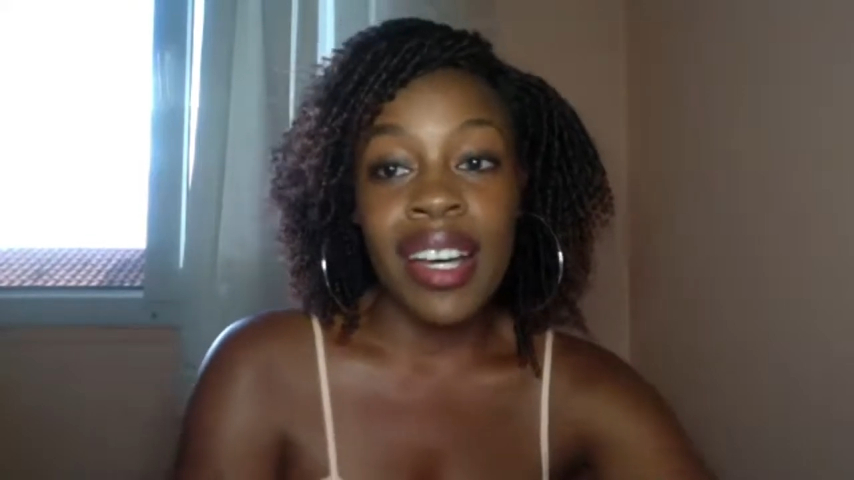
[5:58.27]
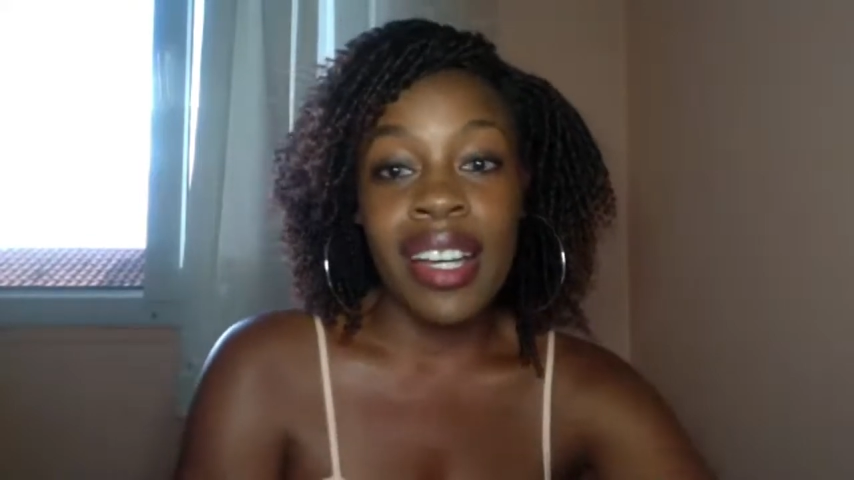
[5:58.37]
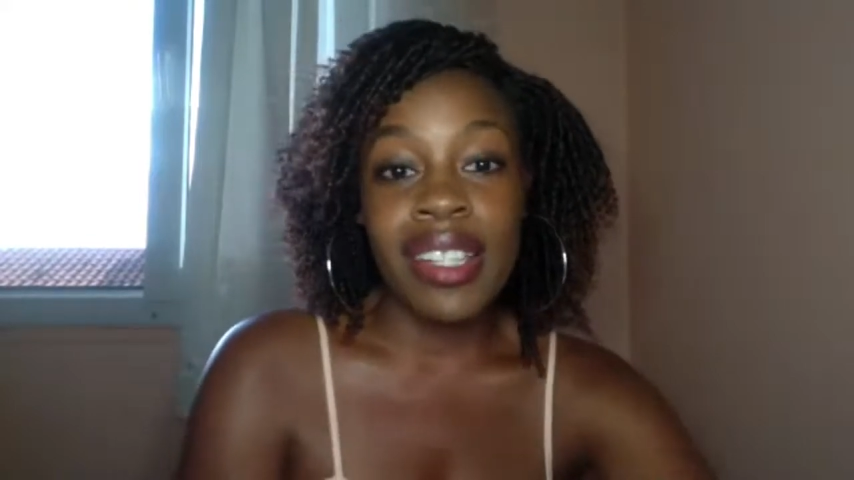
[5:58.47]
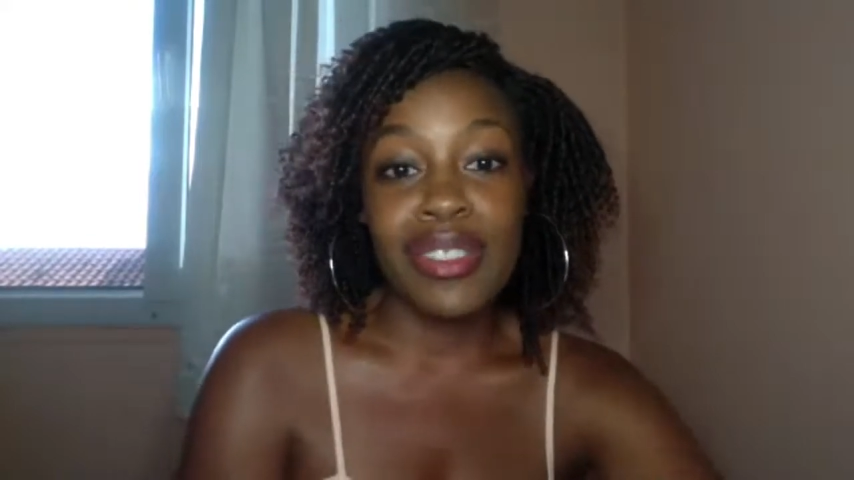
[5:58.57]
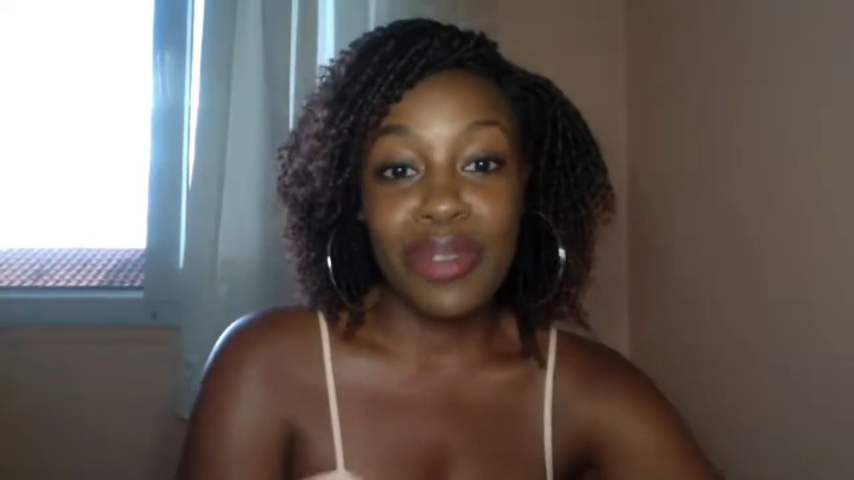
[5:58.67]

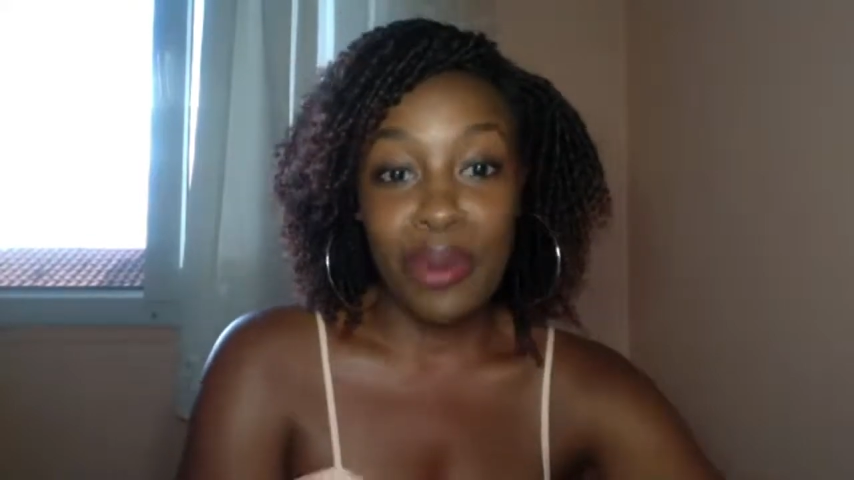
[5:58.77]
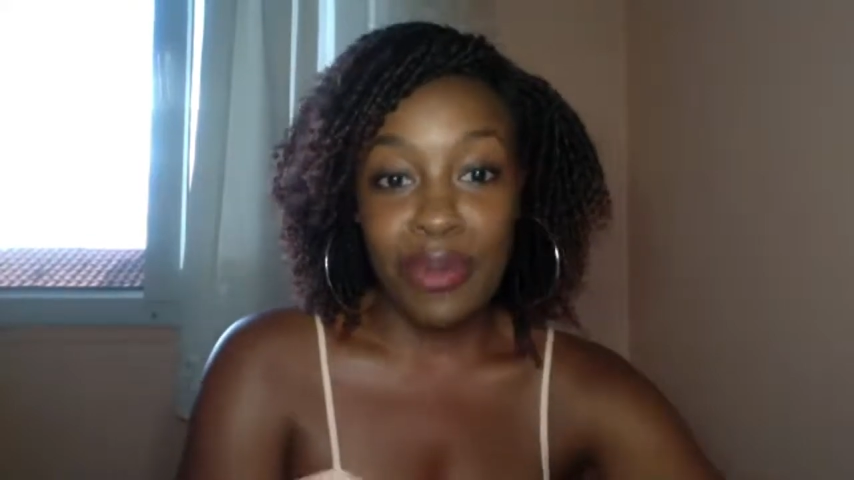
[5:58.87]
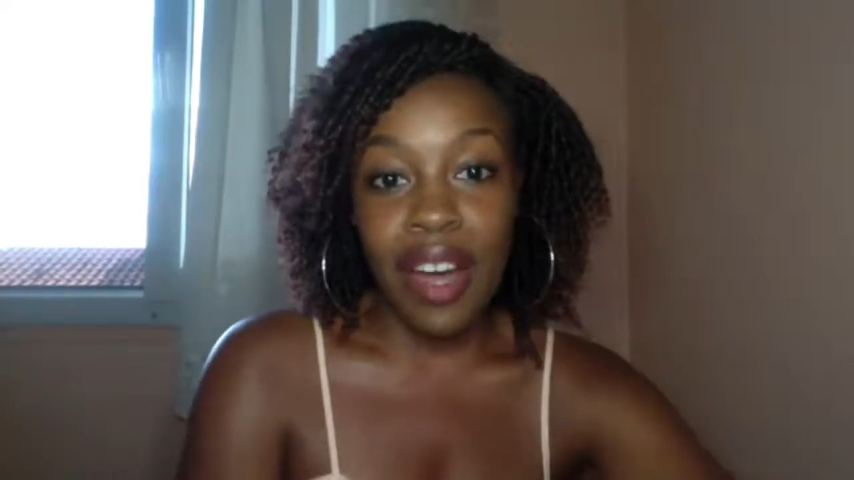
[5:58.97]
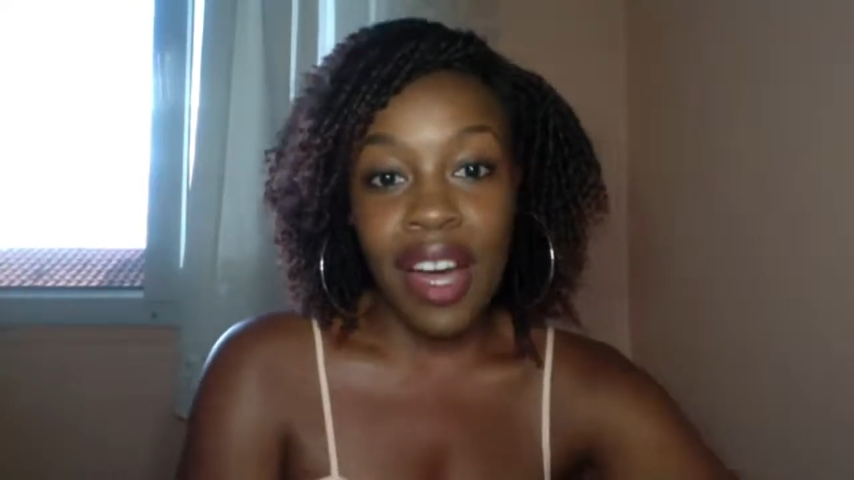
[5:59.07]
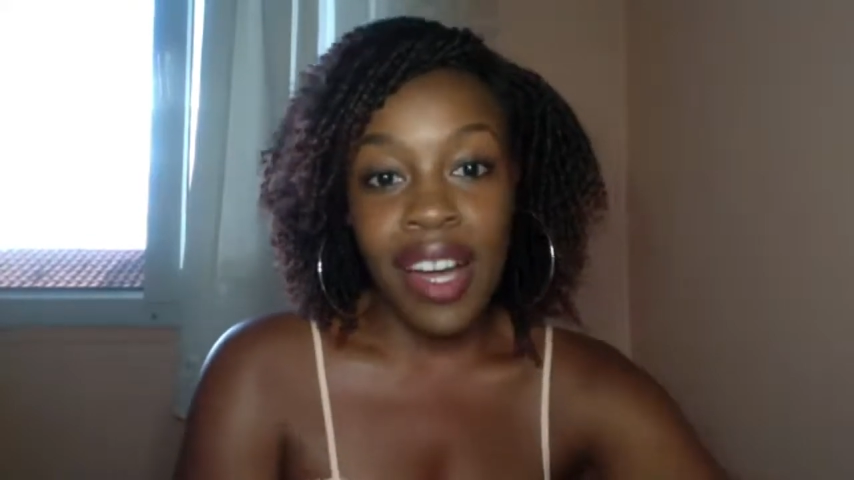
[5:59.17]
so
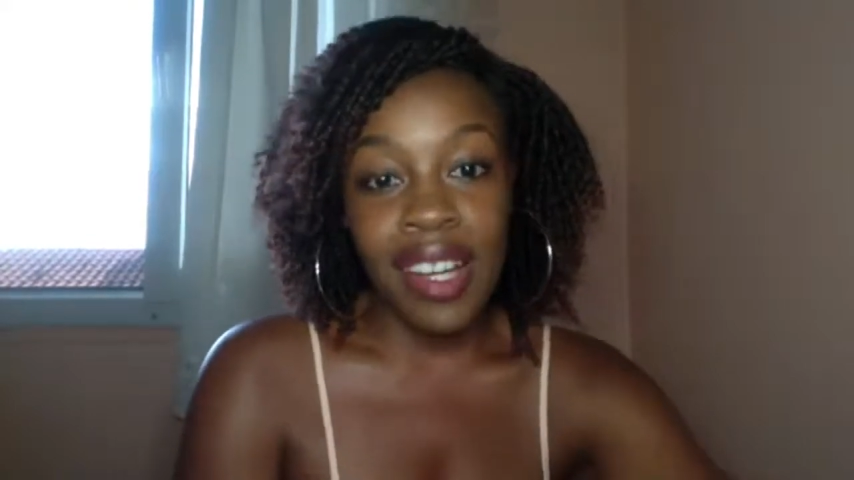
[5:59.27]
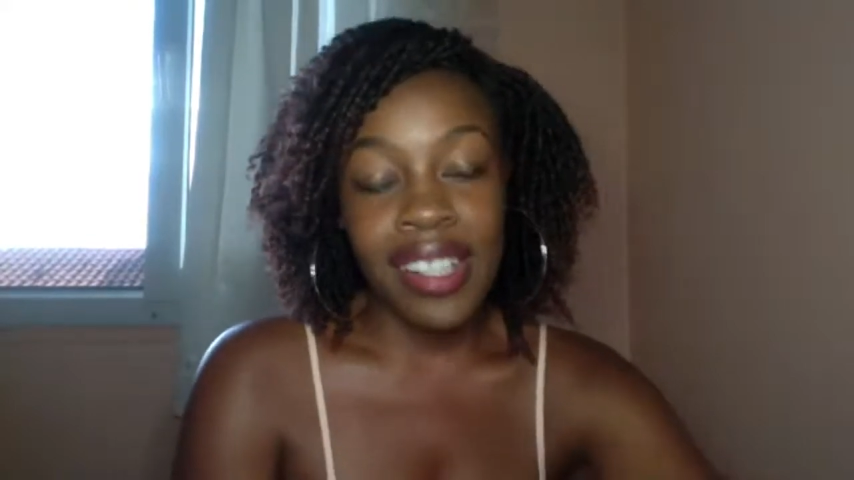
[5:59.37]
far.